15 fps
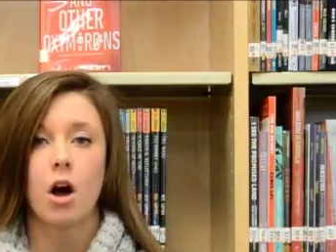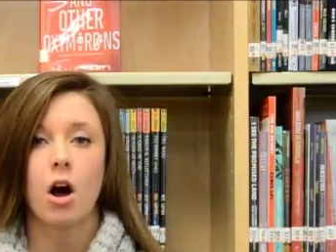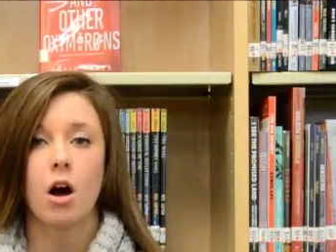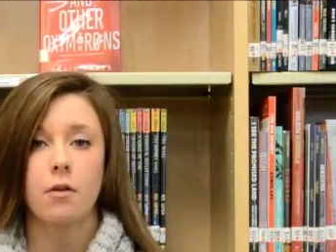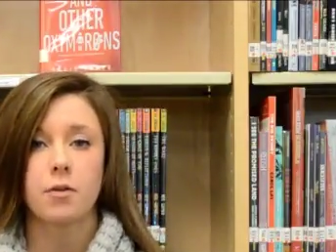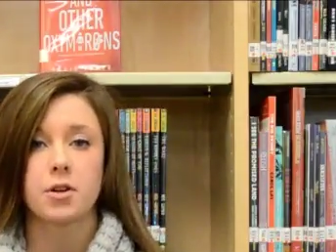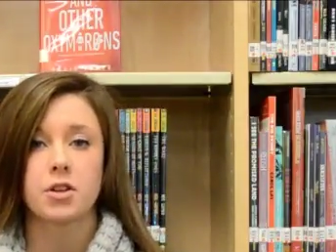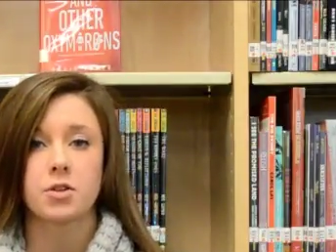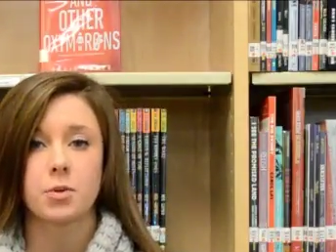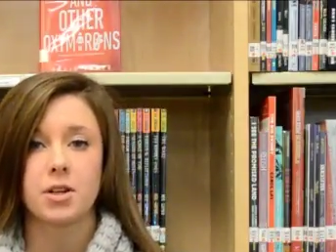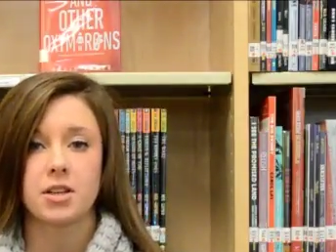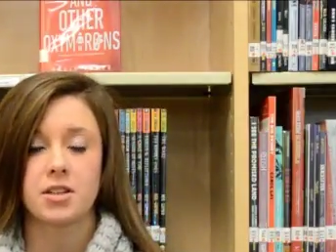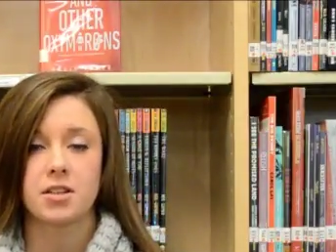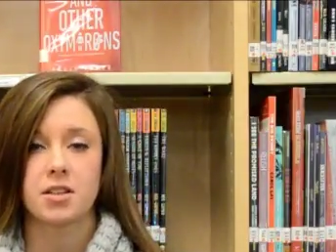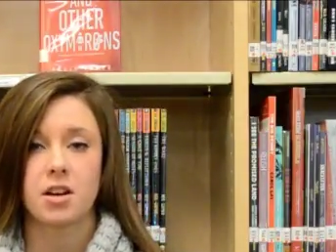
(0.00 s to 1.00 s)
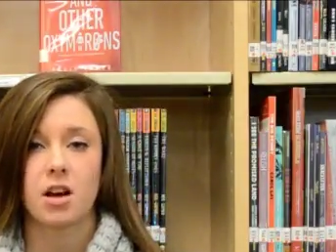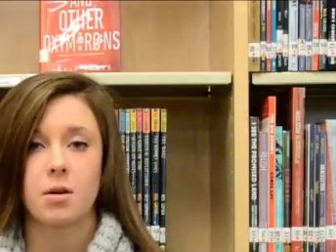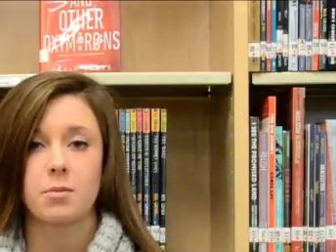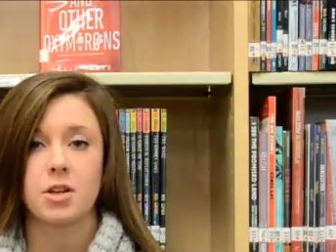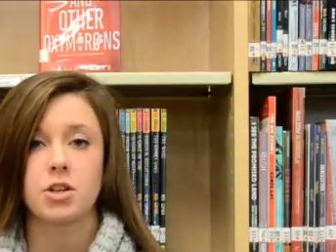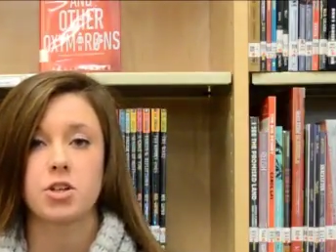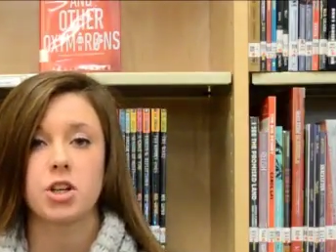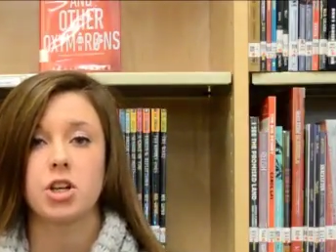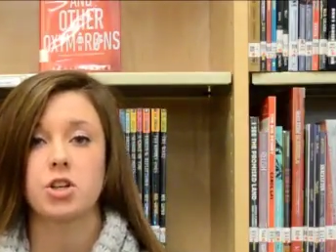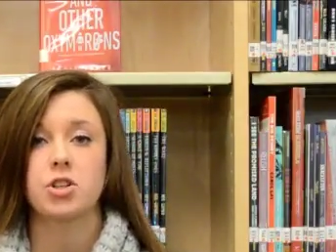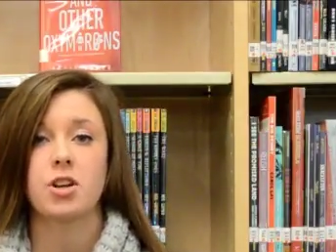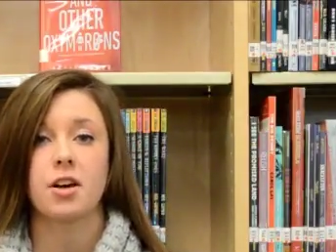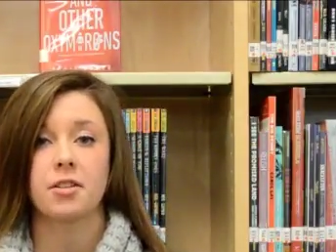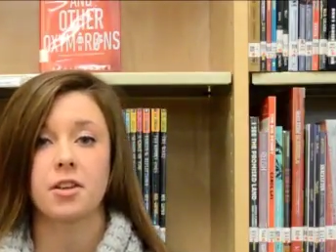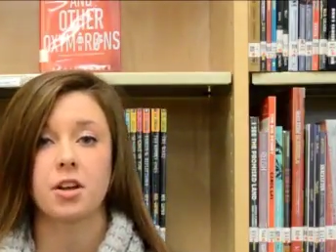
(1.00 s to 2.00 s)
often a sweetness has come and
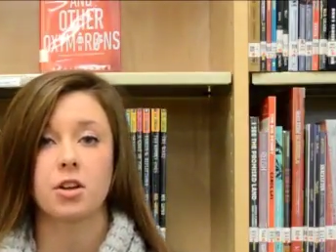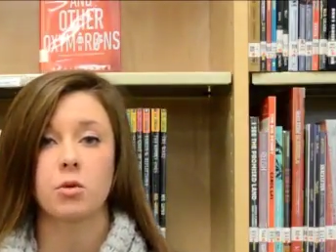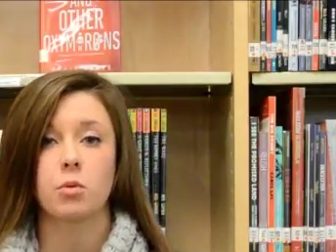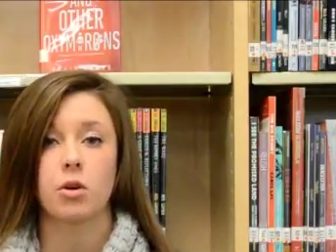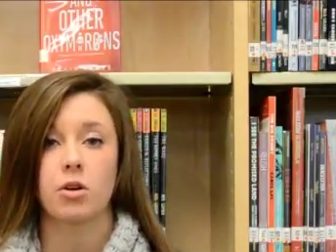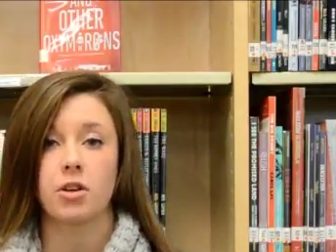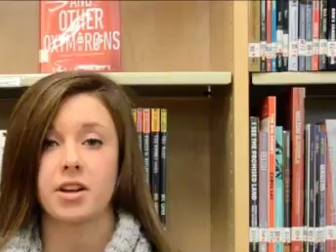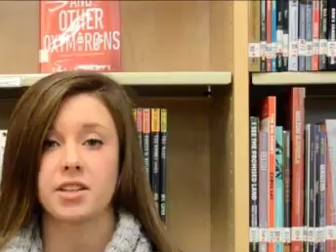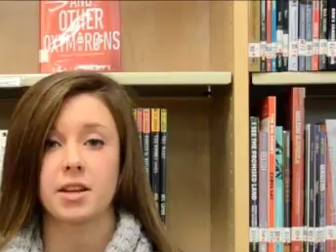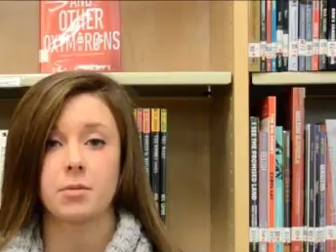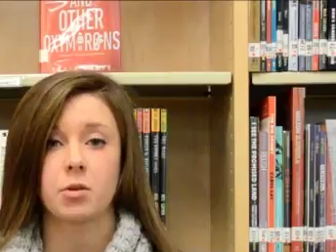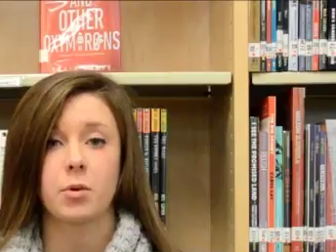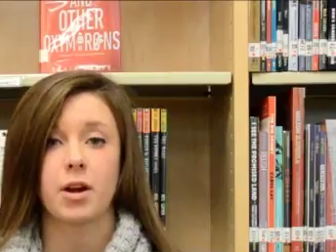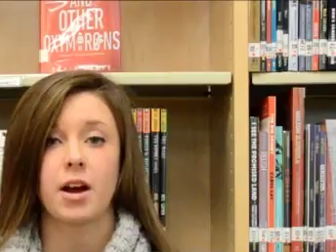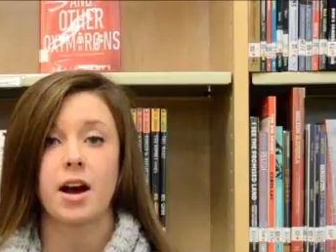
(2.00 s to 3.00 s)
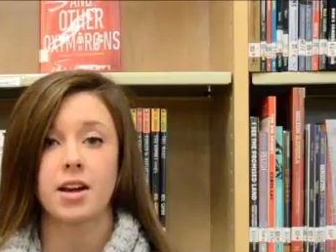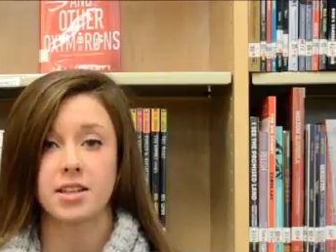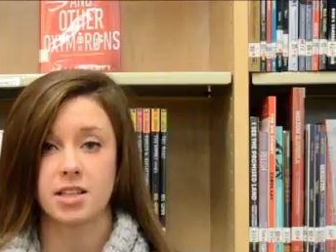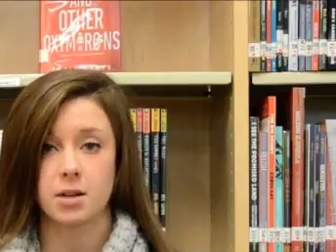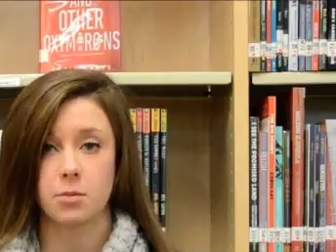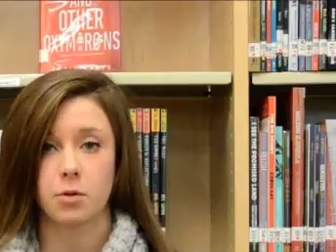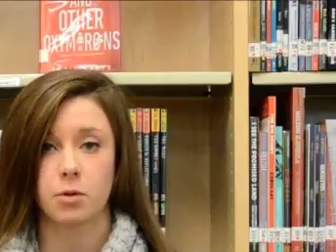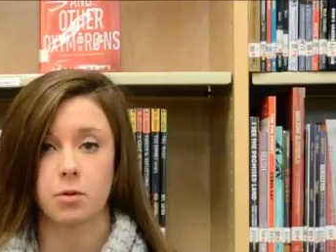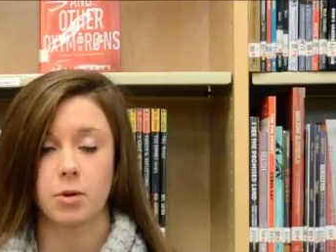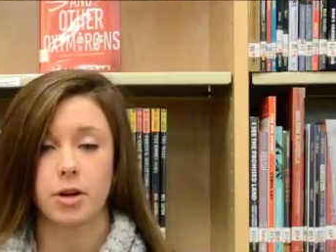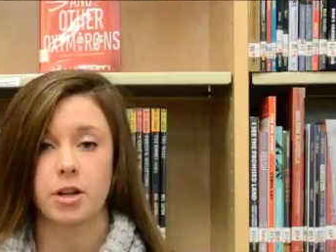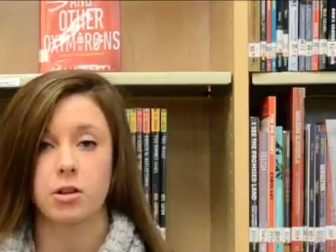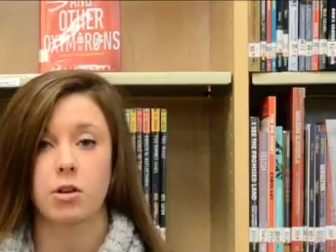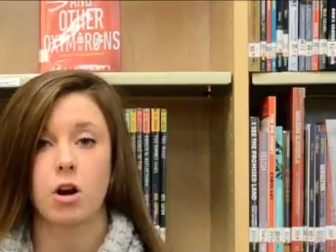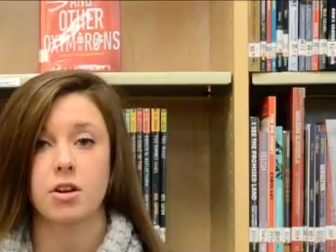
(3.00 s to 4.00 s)
changed nothing in the world except the way I stumbled through
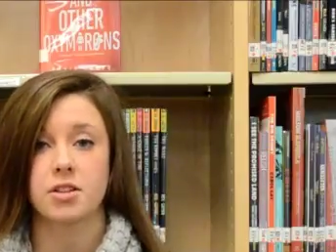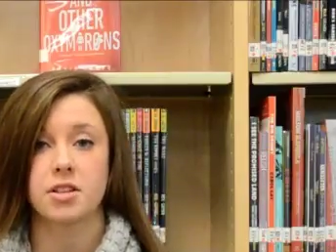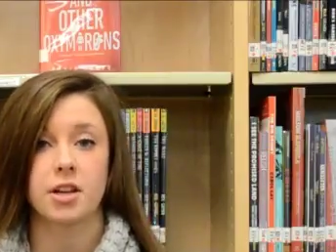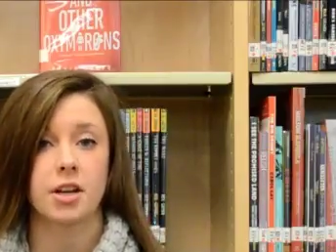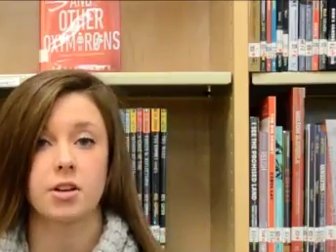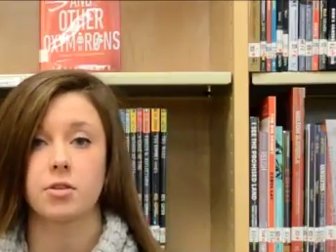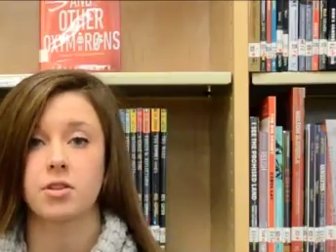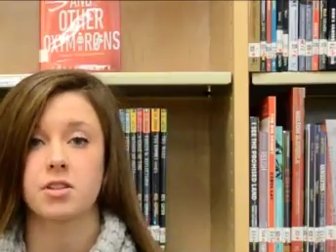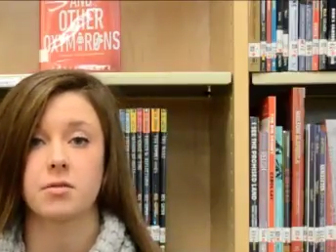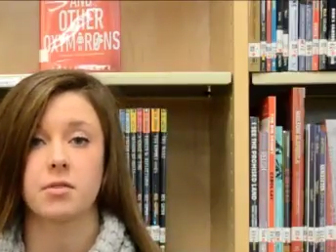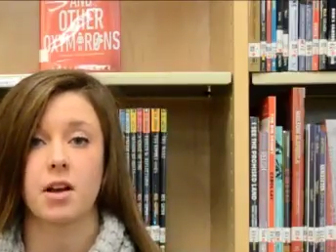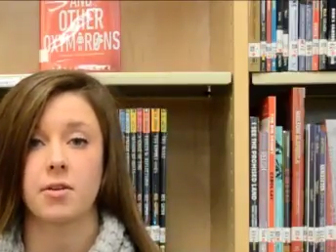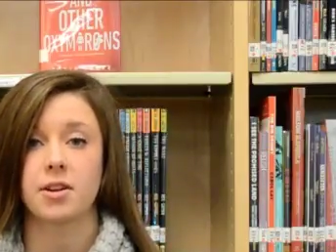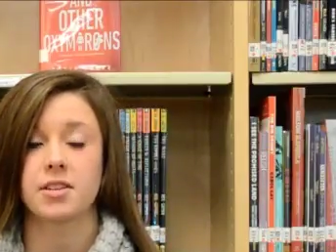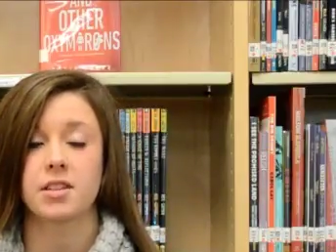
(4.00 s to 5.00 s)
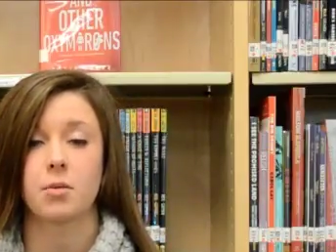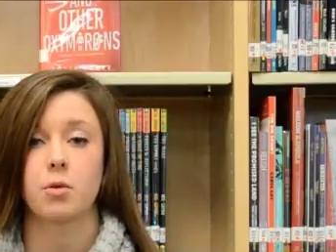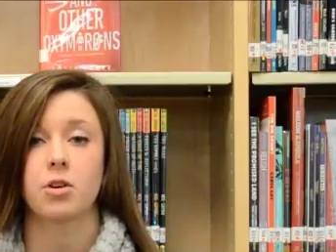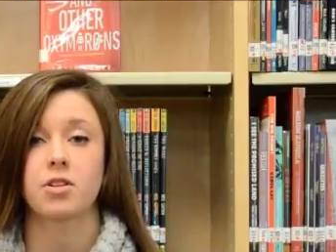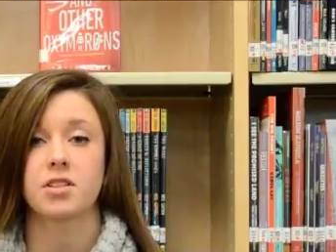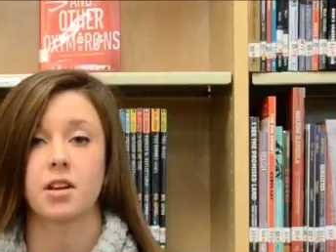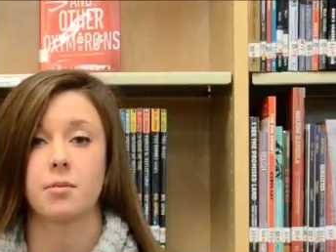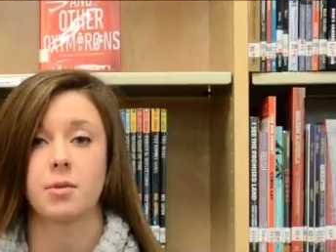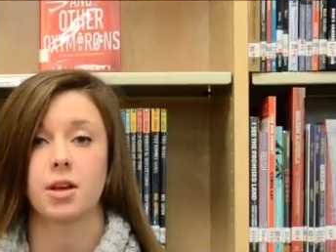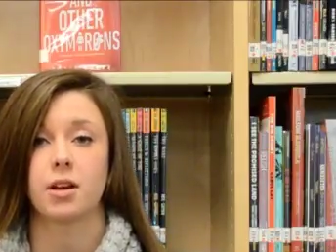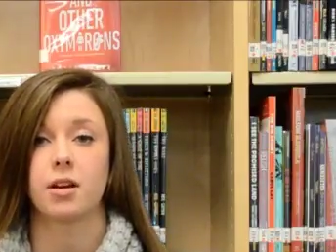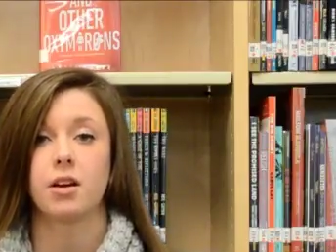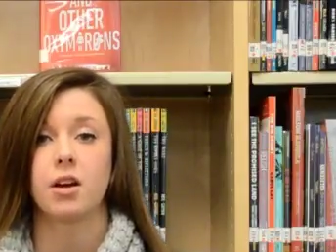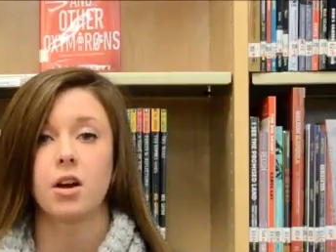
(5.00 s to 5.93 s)
it, lost in ignorance of loving someone or something.